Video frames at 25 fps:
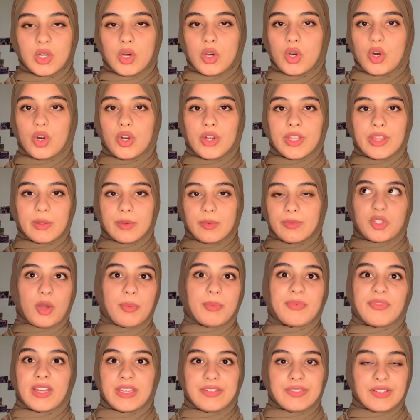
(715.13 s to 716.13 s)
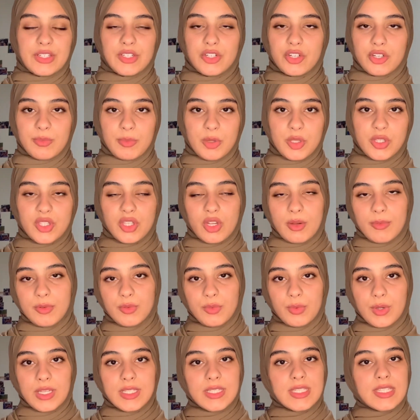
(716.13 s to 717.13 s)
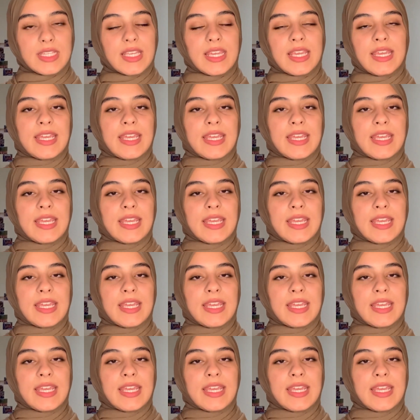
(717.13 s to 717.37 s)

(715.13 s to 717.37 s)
or the top 500 most common words.